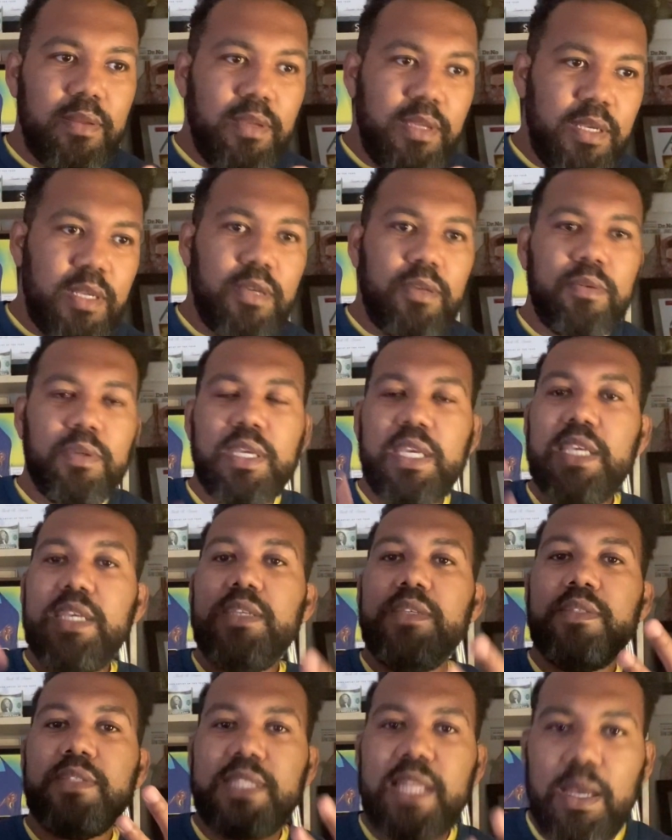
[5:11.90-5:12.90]
you know,
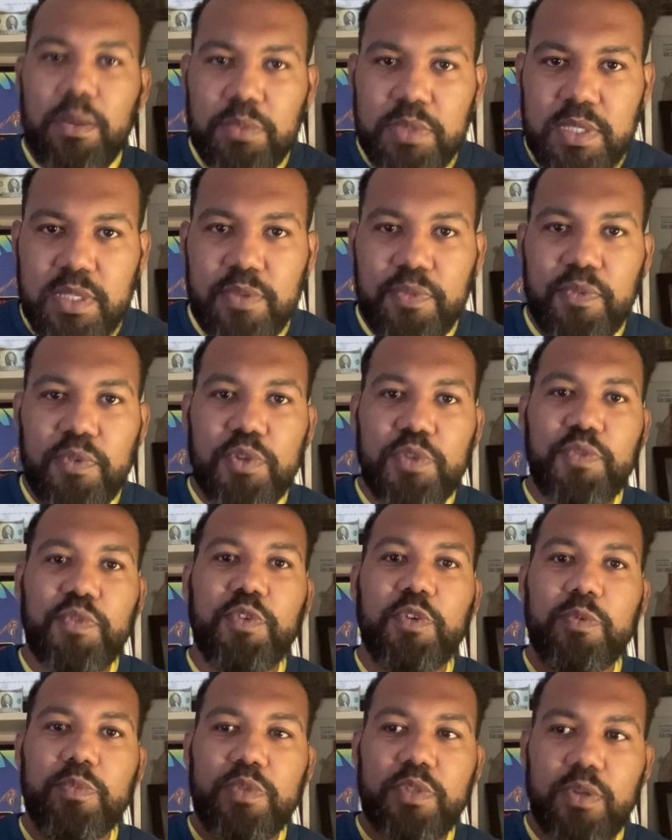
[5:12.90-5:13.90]
that was the first
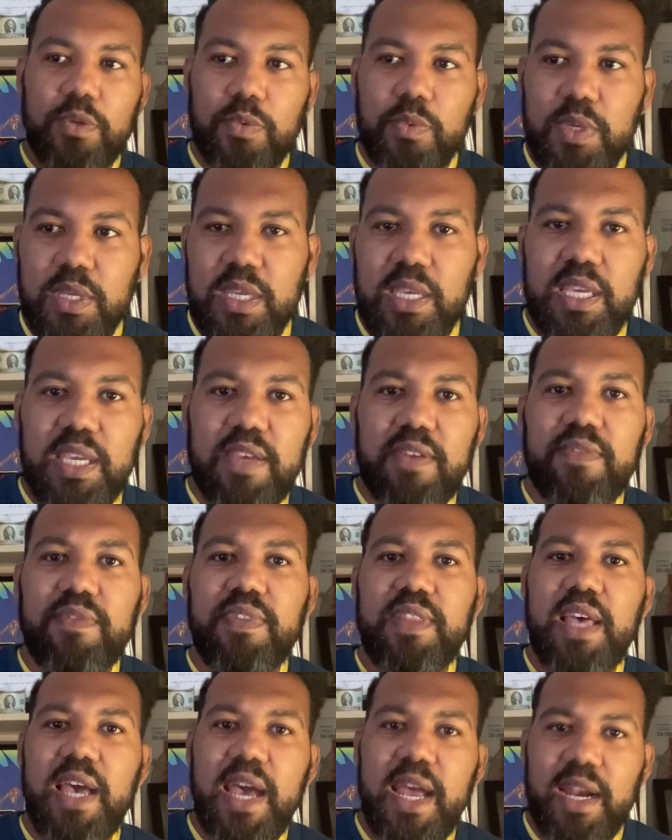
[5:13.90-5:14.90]
film, so we can give
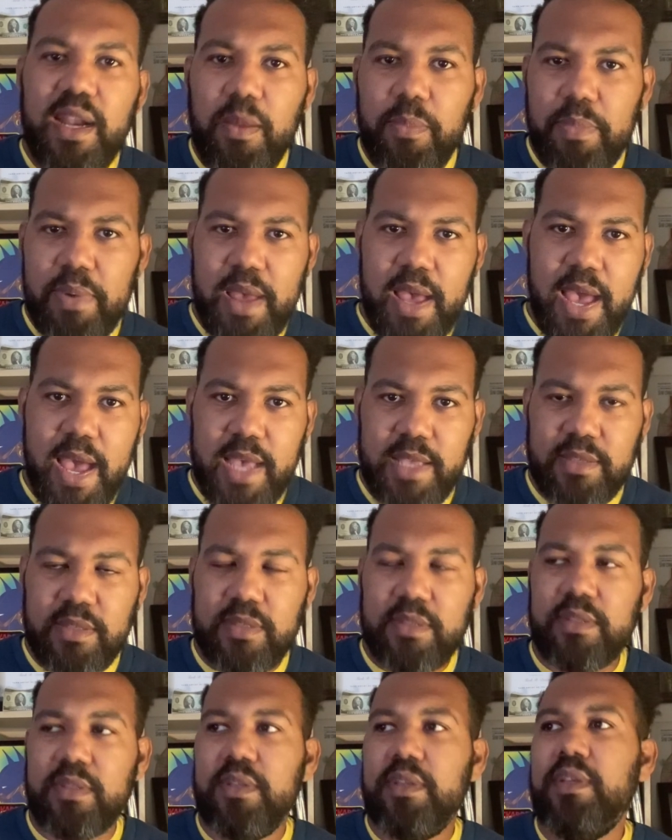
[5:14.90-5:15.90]
that a
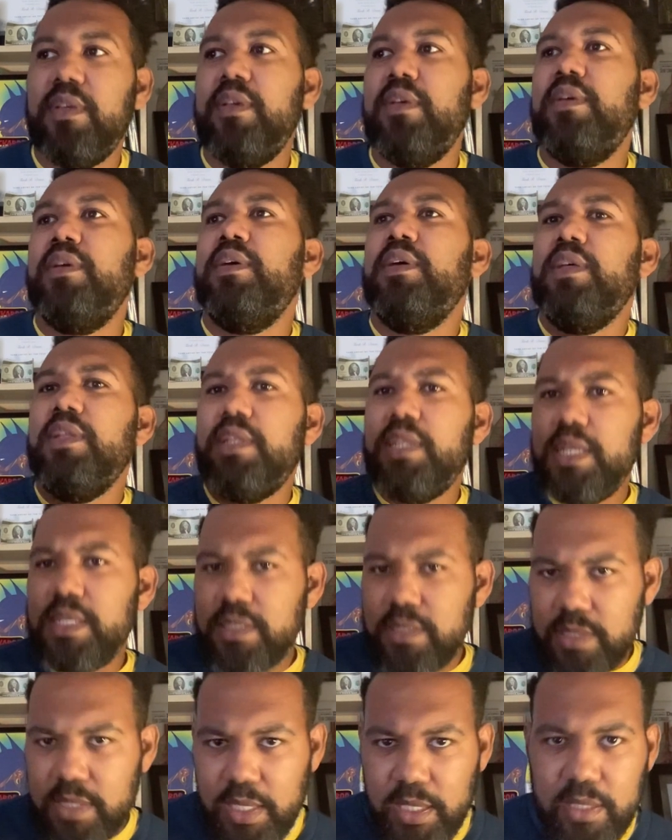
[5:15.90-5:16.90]
pass.
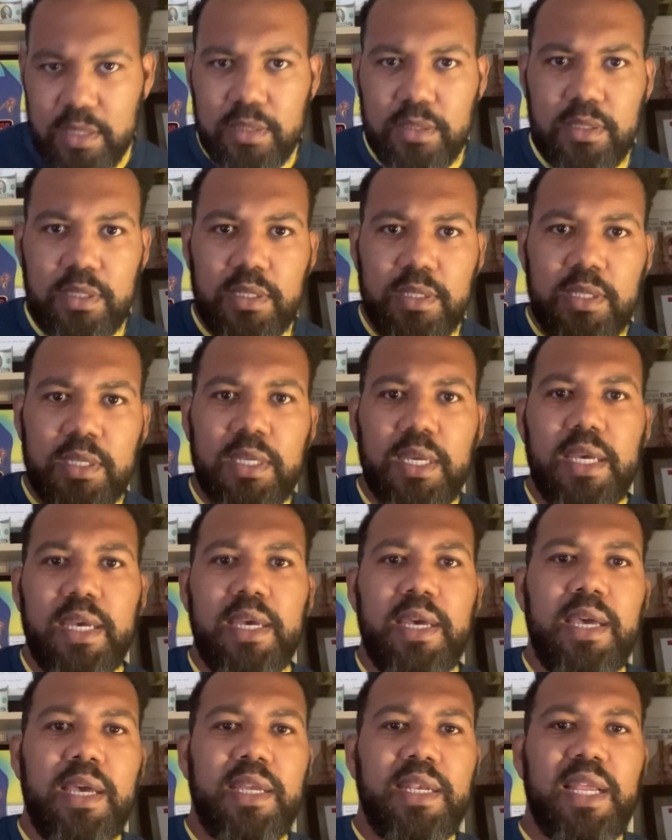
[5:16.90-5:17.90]
Let's take a look
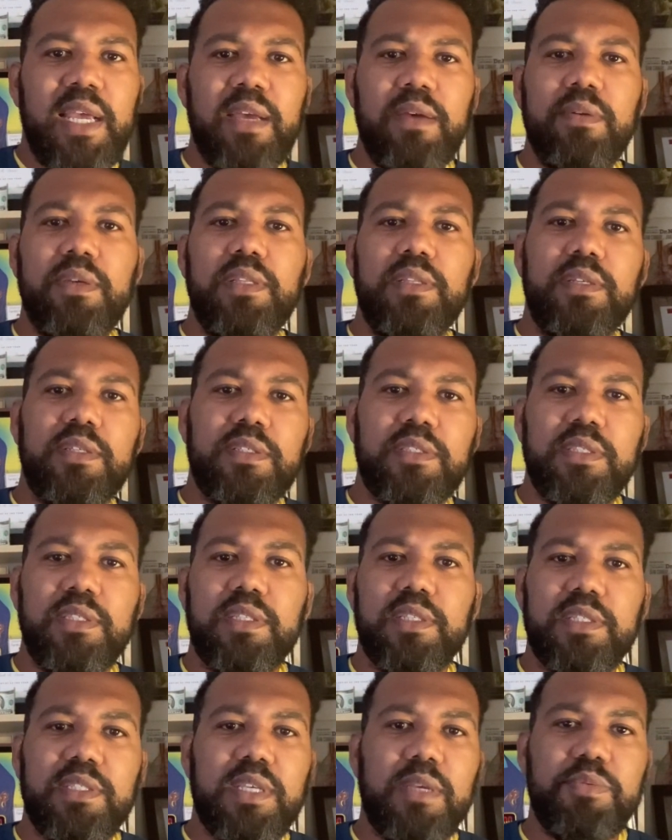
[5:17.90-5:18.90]
at how he looks in
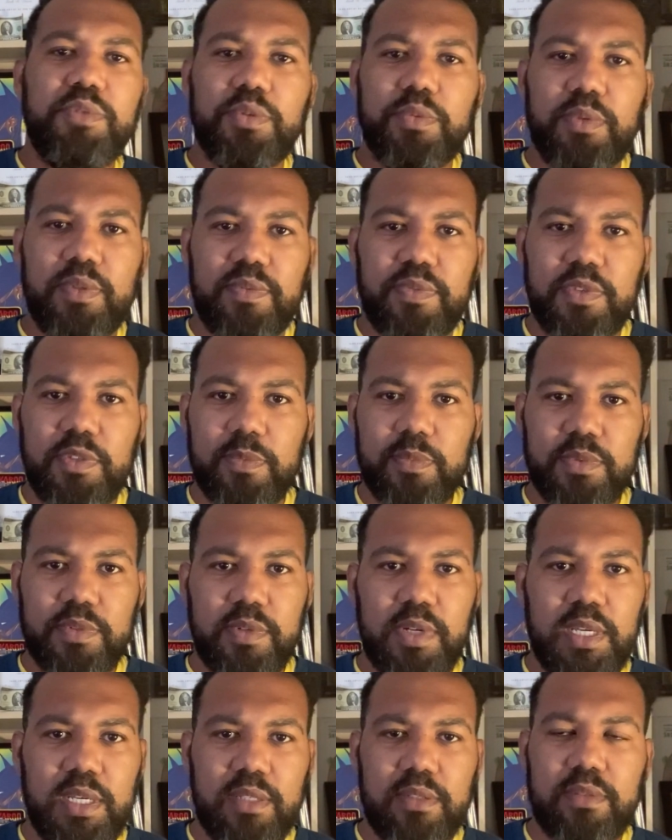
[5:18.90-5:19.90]
the subsequent films,
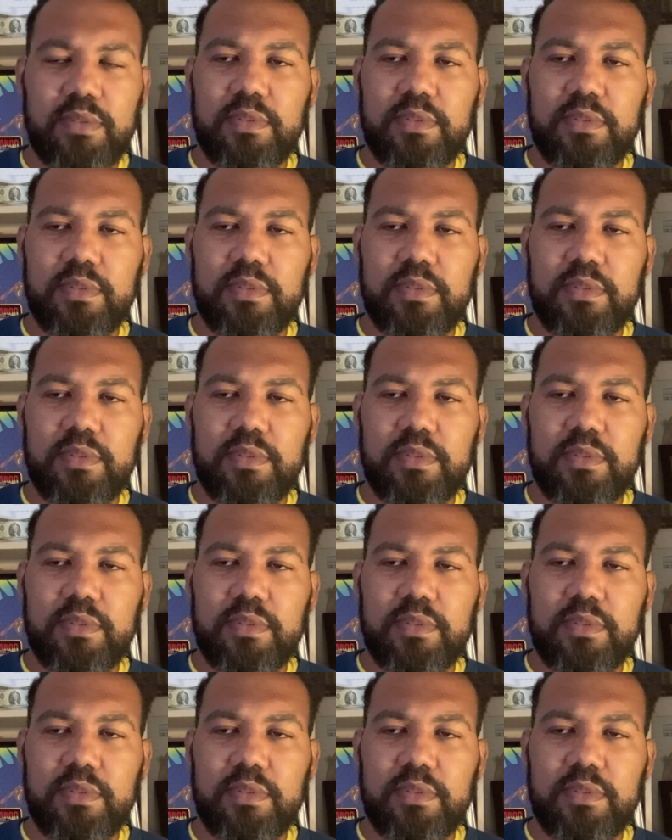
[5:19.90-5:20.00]
right?